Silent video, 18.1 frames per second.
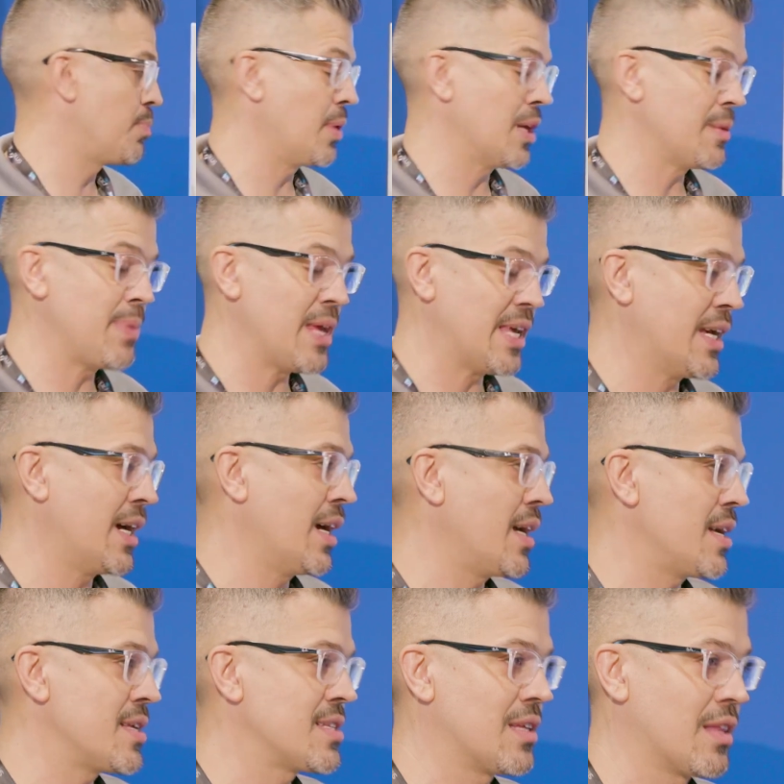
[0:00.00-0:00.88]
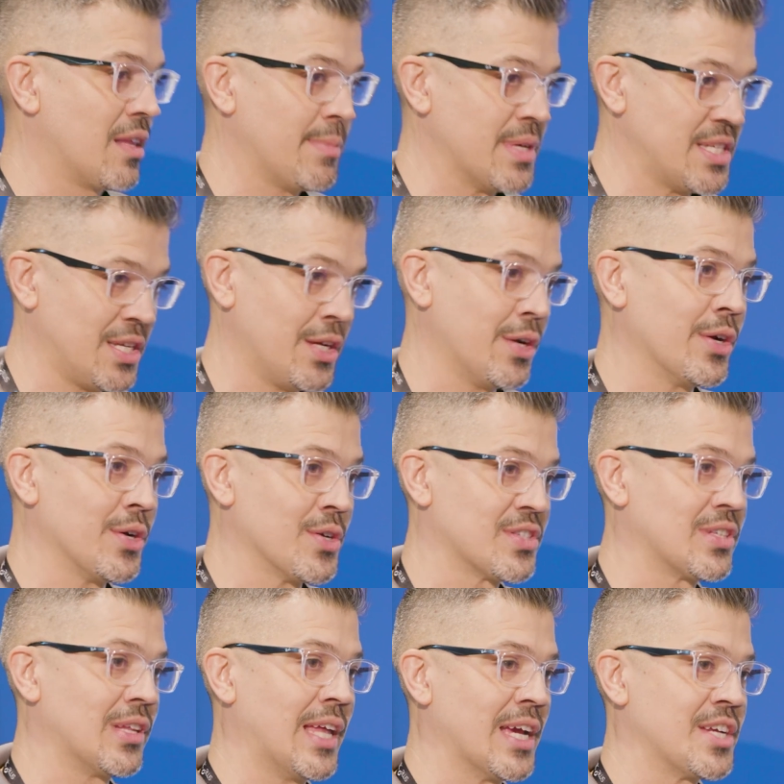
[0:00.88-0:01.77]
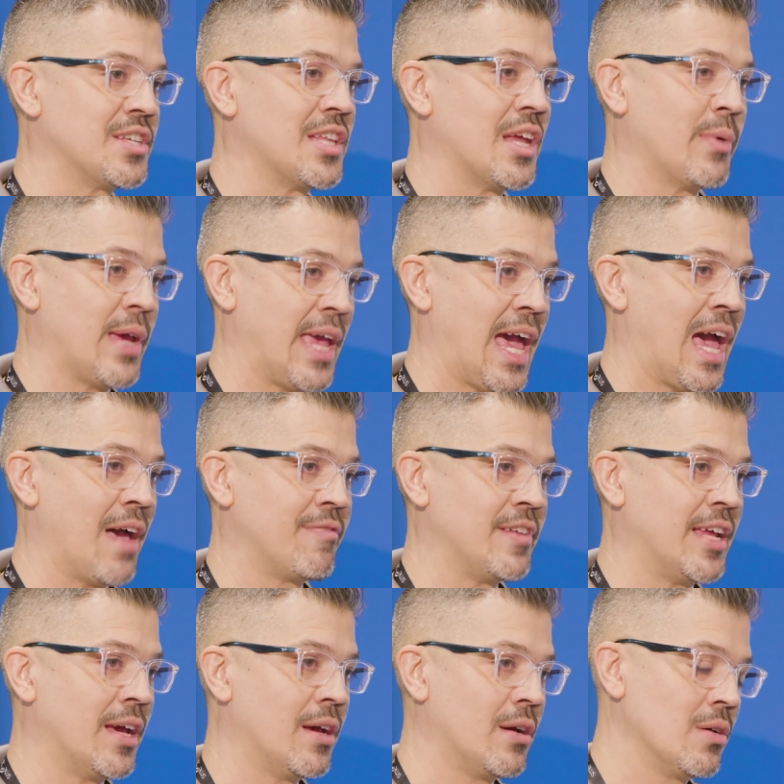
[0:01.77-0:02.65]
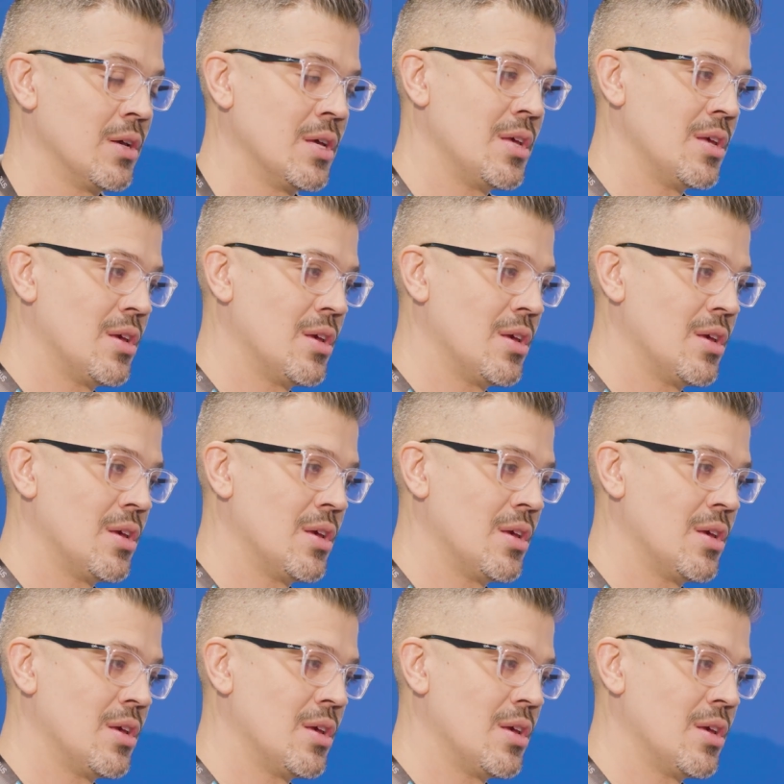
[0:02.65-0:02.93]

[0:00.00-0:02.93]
but because of the material selection that we have now,